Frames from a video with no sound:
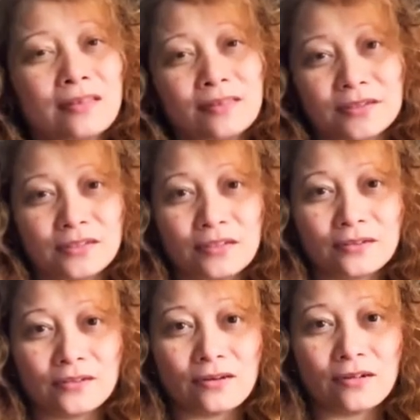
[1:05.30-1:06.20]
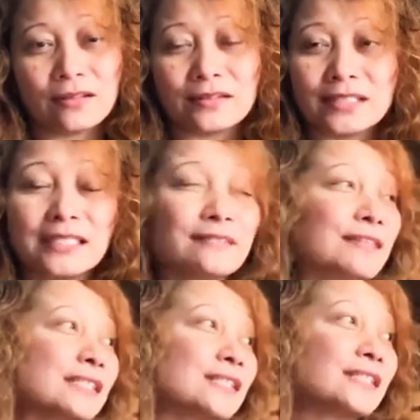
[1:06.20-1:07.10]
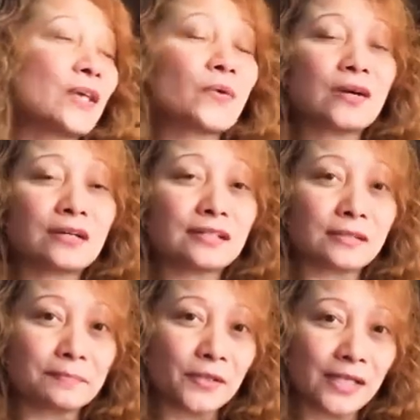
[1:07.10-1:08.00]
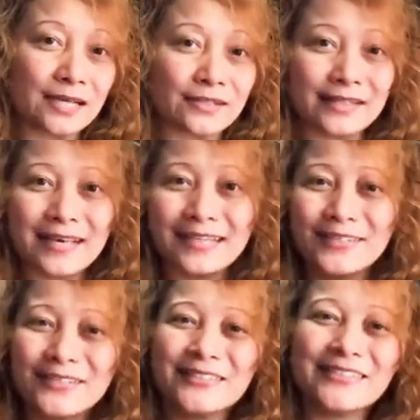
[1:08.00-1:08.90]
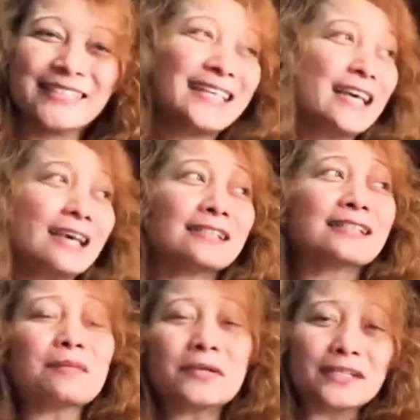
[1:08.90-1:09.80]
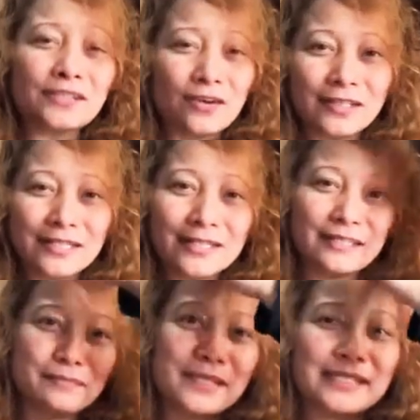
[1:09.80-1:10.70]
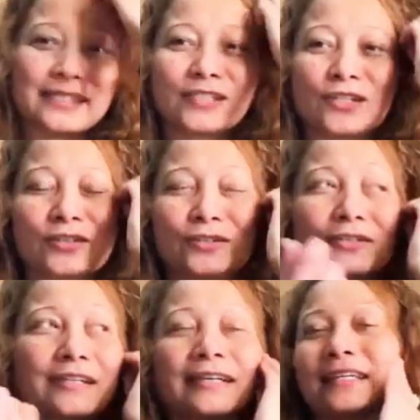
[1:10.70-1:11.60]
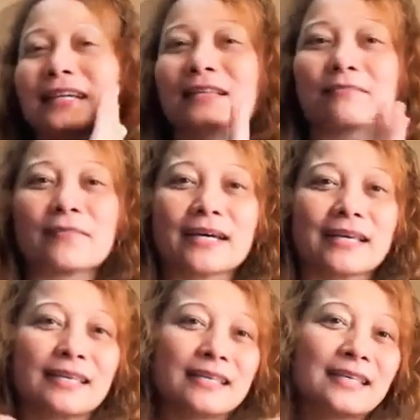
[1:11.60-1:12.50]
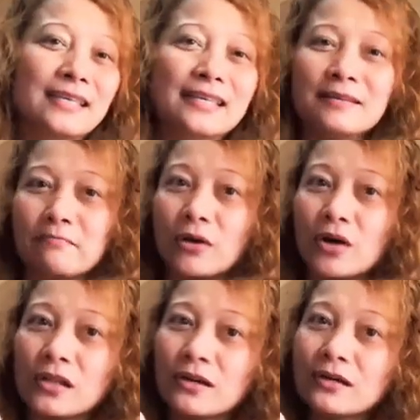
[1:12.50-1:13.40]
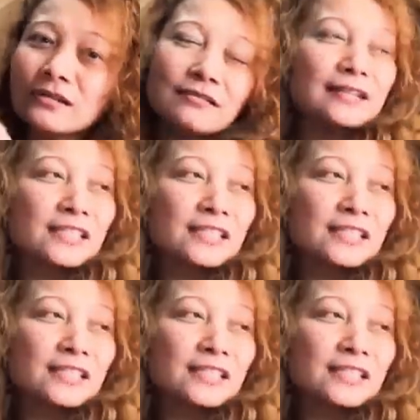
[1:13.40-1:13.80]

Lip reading: they're so tall, they're even so hard to pull out now. Some are taller than me, so I got my bolo.